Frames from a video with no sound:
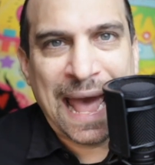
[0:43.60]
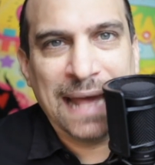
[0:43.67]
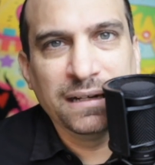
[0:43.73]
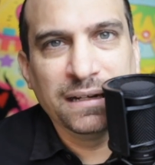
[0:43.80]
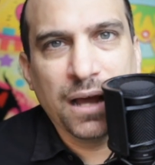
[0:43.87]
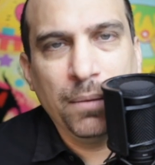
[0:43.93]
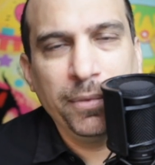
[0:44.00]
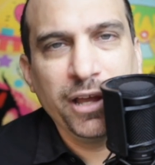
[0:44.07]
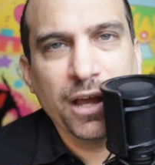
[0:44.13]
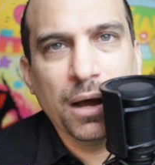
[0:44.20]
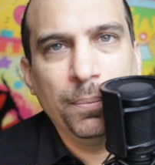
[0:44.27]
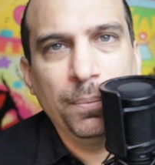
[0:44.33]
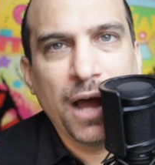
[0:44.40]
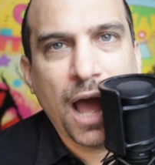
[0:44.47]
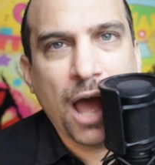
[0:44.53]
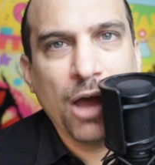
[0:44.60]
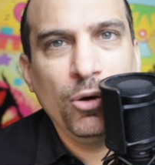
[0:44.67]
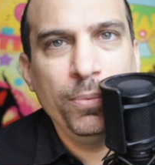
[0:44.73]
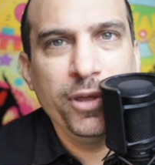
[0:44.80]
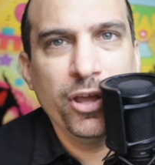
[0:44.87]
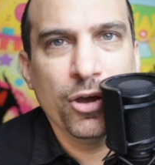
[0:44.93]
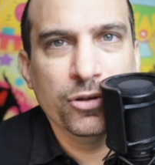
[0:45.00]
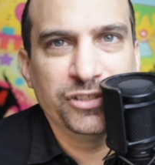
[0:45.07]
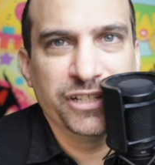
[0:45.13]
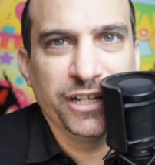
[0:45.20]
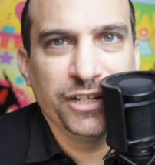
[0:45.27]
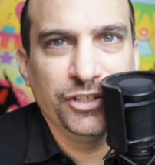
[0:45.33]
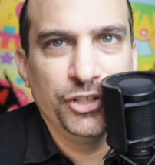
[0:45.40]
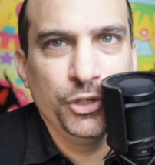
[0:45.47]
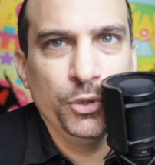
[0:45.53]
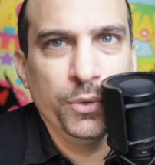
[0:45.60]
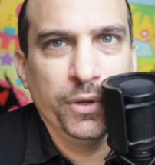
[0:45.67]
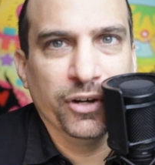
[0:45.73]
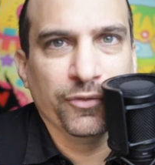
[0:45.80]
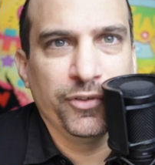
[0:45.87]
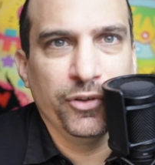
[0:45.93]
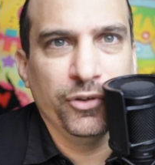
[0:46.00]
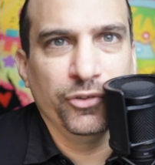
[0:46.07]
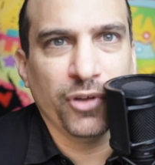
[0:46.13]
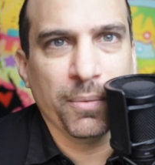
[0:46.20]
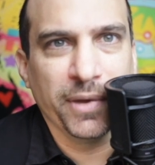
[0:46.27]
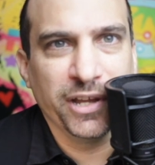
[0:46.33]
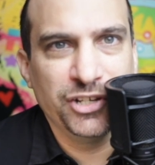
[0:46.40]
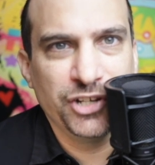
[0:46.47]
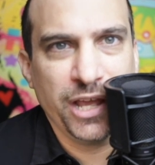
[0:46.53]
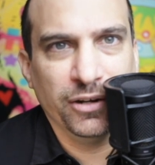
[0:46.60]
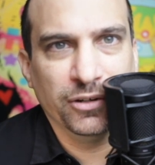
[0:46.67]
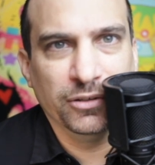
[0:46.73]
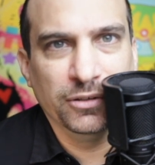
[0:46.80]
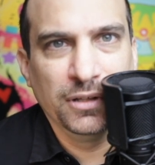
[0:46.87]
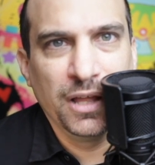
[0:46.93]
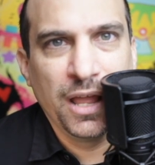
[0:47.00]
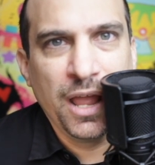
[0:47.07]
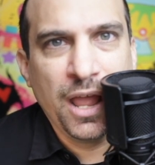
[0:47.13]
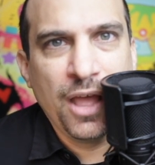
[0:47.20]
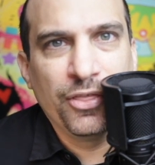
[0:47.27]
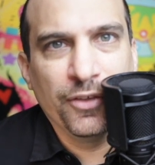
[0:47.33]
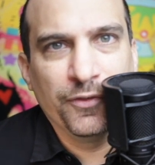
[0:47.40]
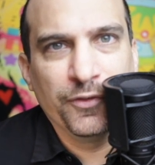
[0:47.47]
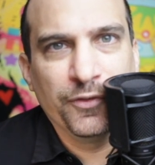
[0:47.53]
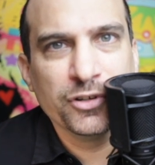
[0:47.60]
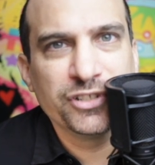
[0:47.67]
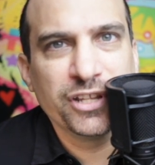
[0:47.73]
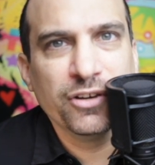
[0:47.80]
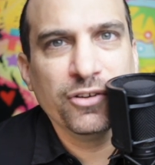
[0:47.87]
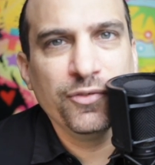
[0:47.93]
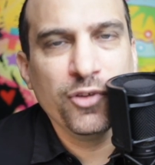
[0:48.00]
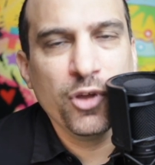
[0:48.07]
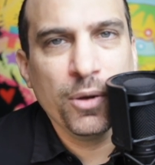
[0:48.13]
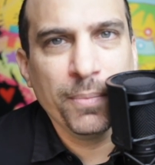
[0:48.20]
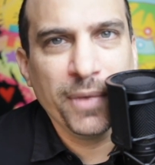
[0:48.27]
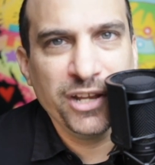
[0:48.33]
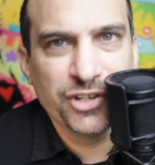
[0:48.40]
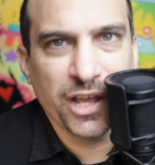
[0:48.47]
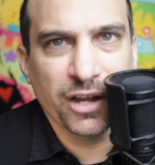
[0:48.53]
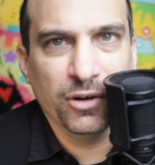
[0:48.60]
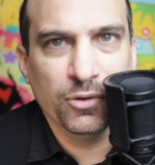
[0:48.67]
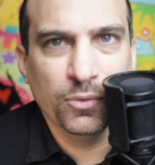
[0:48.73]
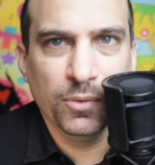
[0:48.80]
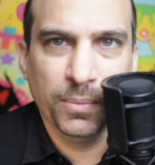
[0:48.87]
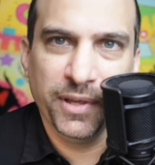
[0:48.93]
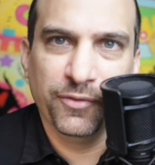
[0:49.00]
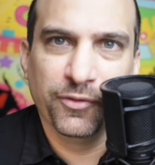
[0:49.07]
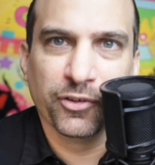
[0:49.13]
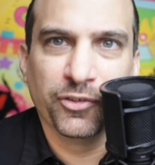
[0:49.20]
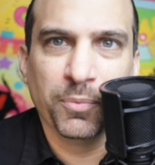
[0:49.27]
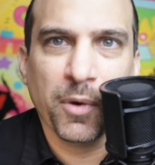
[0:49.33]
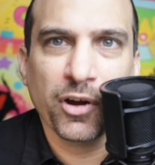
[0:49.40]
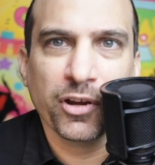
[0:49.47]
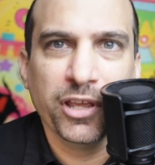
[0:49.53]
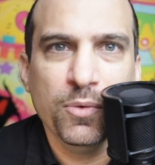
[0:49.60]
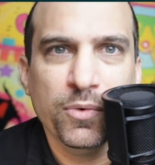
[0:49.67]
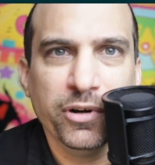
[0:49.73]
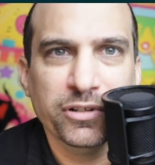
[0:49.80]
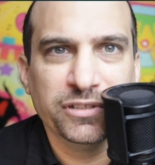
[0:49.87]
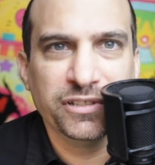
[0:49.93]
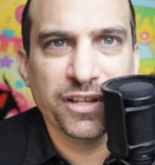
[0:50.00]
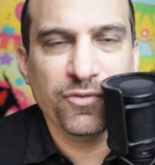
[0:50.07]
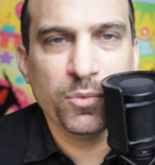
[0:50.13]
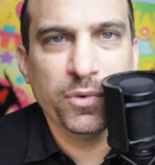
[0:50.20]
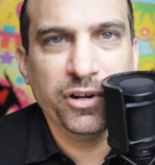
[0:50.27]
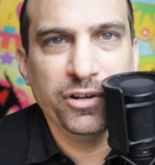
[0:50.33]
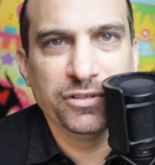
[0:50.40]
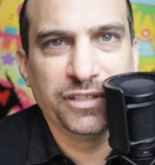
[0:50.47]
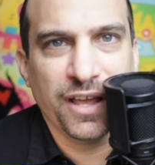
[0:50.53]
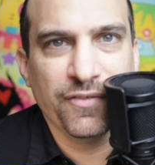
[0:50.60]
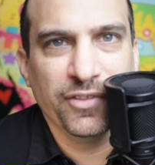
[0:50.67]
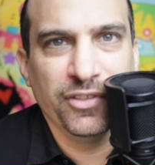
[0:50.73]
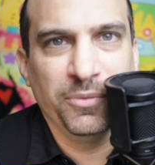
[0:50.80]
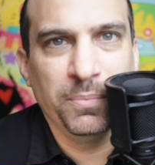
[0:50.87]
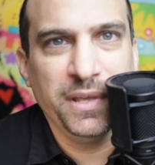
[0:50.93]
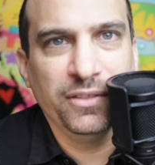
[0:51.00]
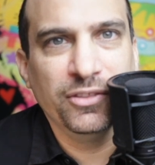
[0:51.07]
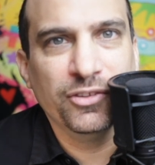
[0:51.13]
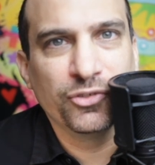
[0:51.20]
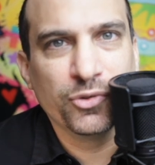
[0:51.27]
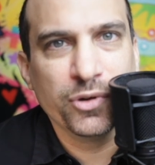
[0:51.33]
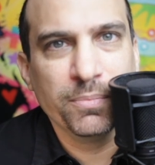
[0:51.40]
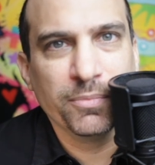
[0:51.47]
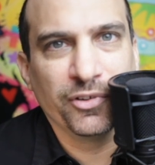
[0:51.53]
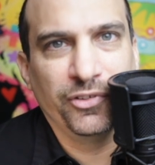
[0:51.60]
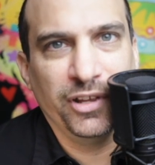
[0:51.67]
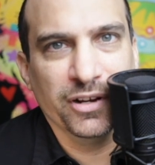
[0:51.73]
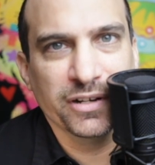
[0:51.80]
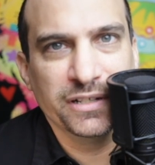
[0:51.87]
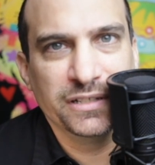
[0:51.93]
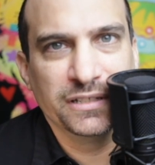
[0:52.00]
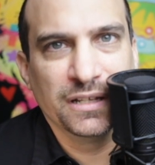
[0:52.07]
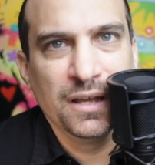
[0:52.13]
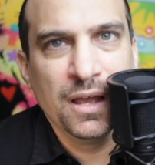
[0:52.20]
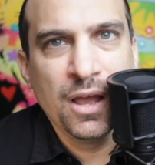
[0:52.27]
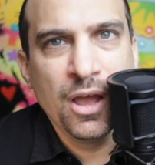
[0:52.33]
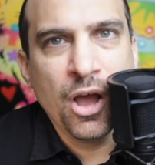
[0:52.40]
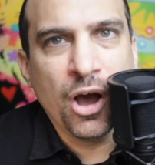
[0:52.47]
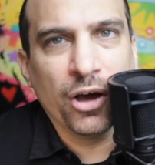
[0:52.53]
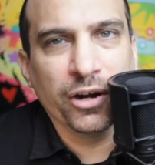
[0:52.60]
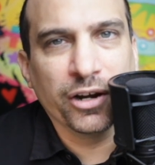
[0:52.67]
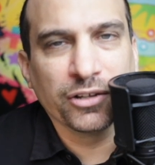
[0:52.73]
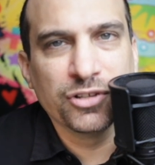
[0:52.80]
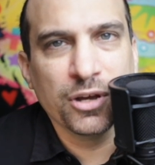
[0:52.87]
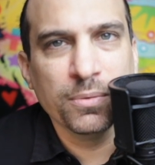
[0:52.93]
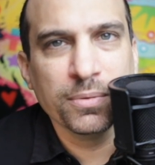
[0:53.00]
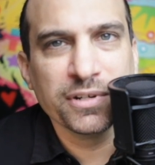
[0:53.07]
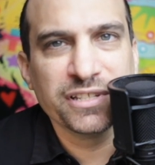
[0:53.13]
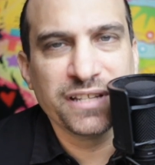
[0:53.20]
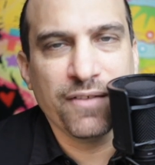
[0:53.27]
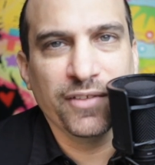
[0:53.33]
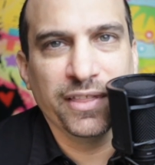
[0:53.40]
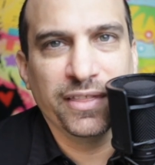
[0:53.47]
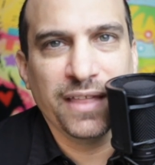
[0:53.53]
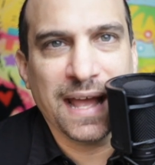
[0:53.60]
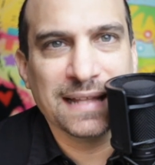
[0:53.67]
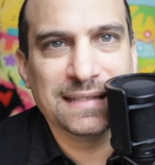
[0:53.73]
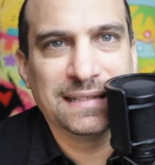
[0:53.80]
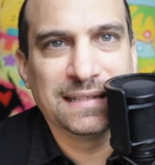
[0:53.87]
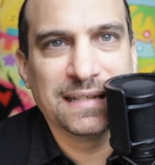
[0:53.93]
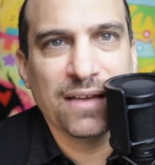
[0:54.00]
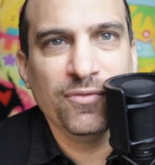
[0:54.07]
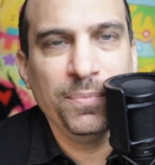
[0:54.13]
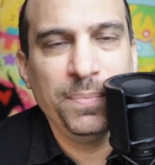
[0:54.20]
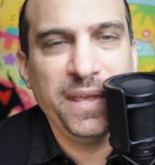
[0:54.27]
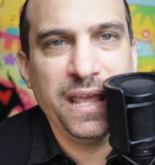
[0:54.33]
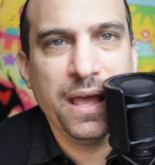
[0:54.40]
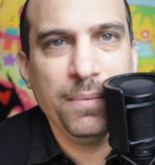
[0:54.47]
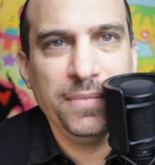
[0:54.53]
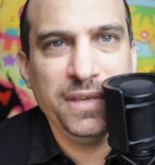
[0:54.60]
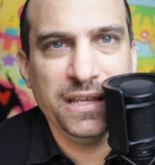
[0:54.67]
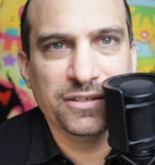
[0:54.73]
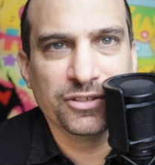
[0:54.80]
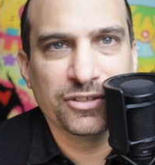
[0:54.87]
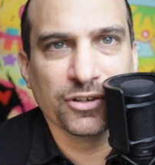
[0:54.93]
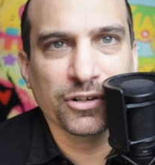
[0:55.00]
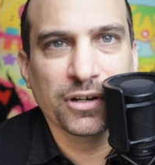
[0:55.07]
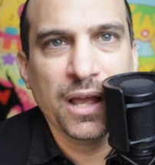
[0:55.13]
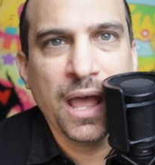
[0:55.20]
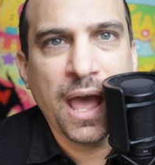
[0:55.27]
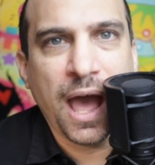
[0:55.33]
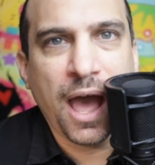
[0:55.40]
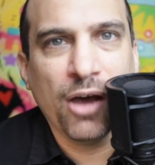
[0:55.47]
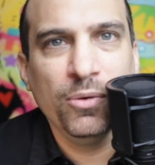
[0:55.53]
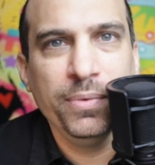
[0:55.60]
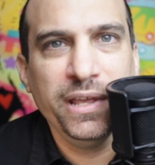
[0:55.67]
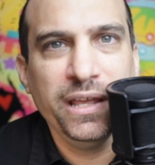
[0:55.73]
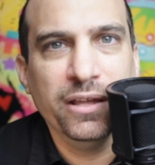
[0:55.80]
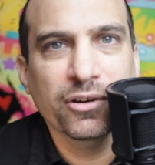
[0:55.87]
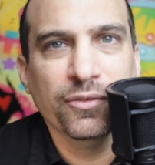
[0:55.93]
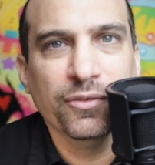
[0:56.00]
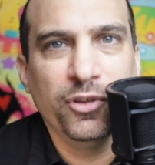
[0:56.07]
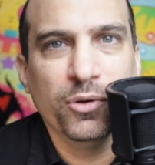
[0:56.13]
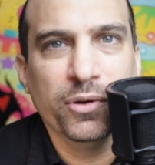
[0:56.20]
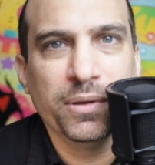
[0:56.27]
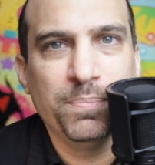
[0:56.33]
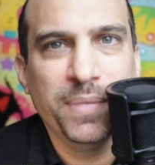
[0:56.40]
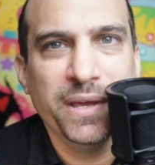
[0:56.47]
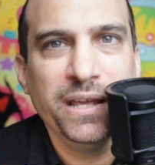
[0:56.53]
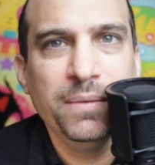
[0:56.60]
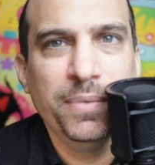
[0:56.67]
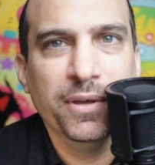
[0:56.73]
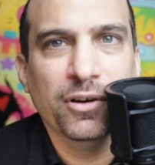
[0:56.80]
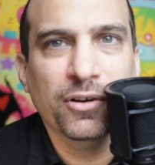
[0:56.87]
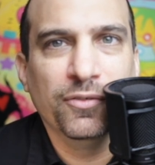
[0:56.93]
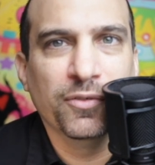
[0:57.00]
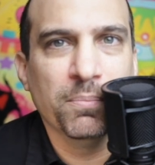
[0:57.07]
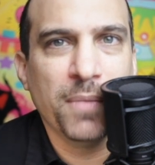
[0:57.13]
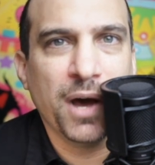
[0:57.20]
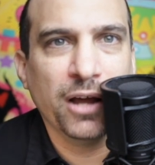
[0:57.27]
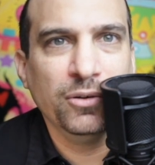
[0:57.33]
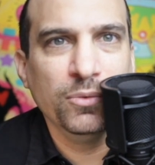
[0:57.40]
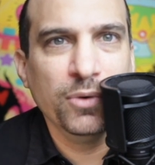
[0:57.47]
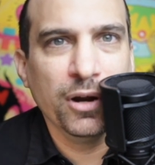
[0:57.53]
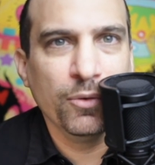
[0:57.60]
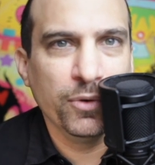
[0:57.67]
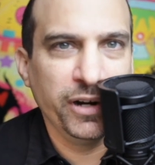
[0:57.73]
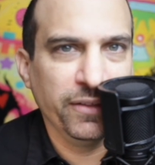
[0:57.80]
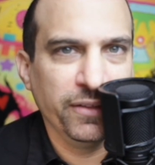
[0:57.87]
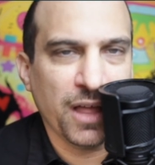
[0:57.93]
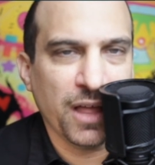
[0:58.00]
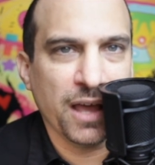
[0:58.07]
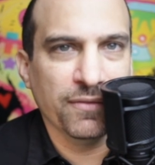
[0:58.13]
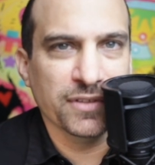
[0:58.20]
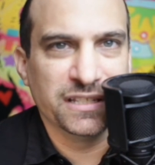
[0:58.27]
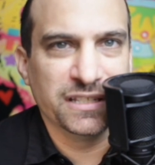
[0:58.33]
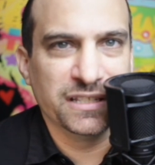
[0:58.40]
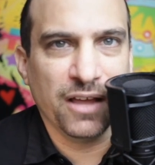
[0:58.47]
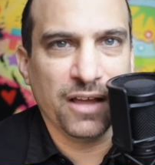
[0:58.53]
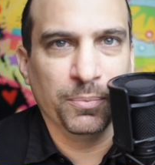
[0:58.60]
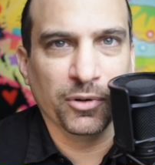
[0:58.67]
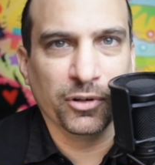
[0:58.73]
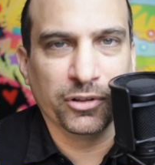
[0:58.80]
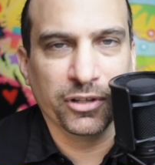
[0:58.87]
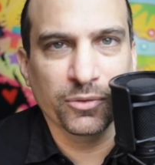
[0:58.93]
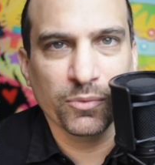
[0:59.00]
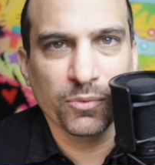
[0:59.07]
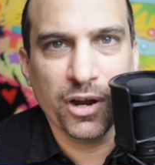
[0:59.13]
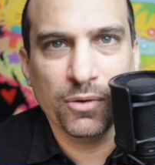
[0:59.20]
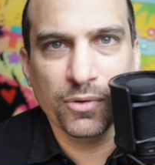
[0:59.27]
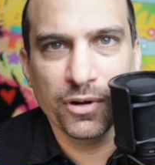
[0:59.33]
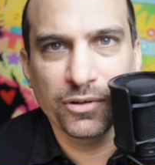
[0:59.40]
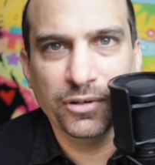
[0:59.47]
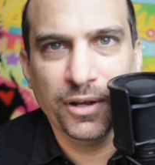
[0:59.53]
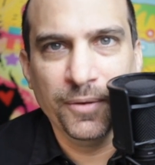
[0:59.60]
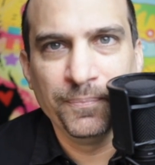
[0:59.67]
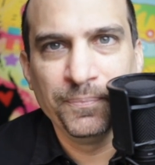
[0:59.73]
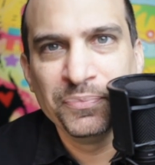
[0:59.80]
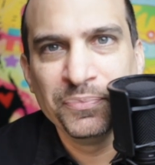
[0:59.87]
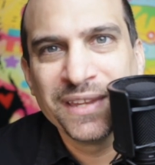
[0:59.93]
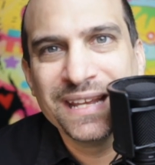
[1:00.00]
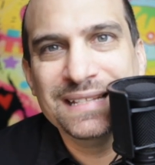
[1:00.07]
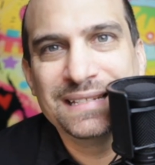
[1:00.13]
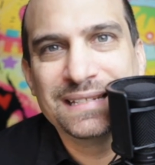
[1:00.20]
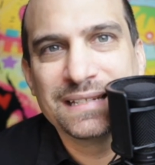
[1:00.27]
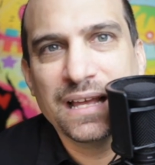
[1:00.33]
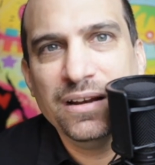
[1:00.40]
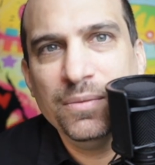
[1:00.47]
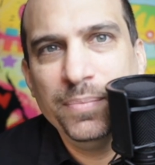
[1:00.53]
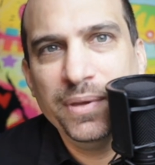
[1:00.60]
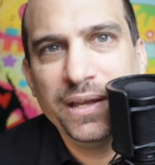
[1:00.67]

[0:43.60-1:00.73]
And coming up, I will be hosting two interviews on my channel. The first interview on my channel will be for Sparky 107-107's Meet the Streamer series. On October 7th at 7 p.m. Eastern, I will be interviewing Big Bill from Model Railroading Live in South Brooklyn Railroad. Instead of